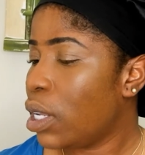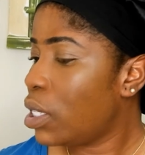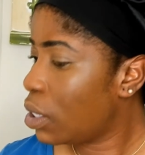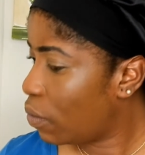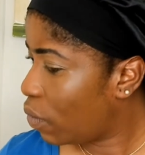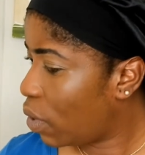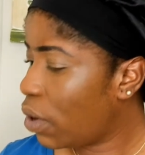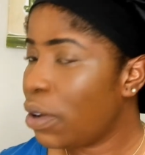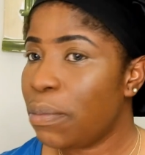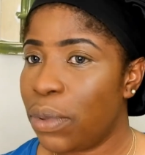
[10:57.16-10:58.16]
It's a
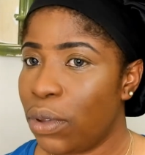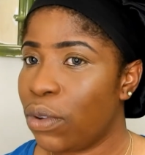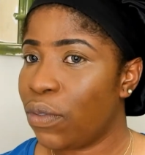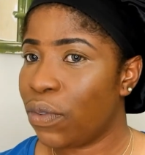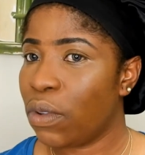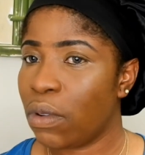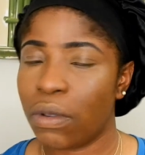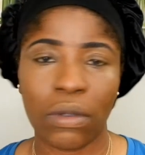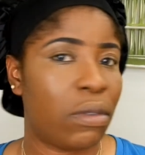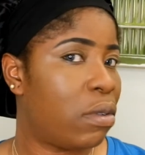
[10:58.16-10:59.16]
very beautiful